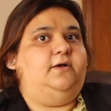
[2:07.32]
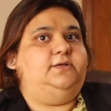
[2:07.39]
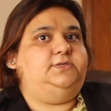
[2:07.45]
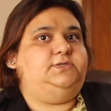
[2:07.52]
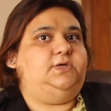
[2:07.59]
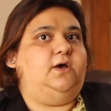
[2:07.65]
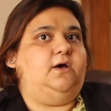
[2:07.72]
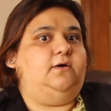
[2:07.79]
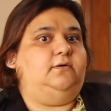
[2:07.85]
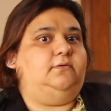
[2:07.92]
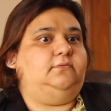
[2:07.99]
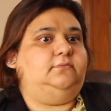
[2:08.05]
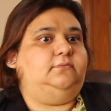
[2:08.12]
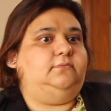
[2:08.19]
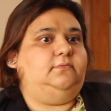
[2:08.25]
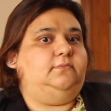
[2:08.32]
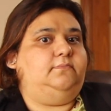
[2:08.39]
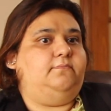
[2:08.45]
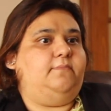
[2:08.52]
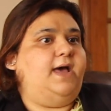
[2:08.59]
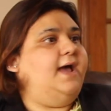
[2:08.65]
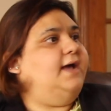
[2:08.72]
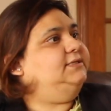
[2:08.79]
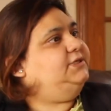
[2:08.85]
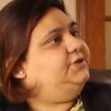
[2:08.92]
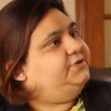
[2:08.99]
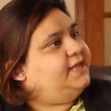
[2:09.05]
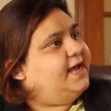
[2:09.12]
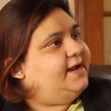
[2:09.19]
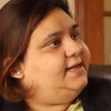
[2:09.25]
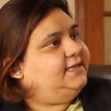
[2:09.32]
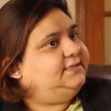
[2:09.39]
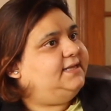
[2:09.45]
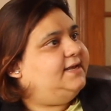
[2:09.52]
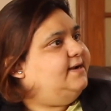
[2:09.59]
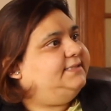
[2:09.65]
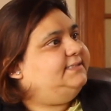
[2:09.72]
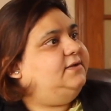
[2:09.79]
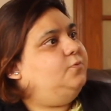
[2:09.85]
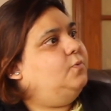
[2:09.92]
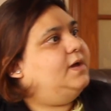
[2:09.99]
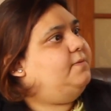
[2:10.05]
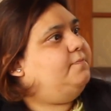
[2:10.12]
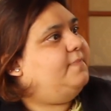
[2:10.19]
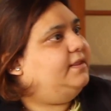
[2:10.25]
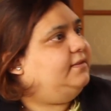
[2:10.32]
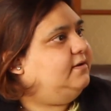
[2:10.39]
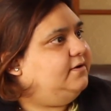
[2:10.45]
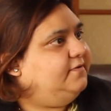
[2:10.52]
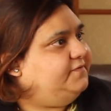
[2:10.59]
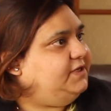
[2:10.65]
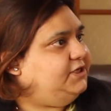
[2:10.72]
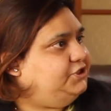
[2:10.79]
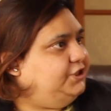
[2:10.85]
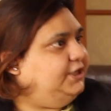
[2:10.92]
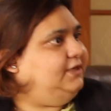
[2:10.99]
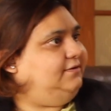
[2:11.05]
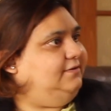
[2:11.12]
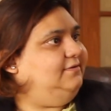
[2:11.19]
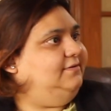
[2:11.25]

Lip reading: So my answer to that is there isn't one method of teaching.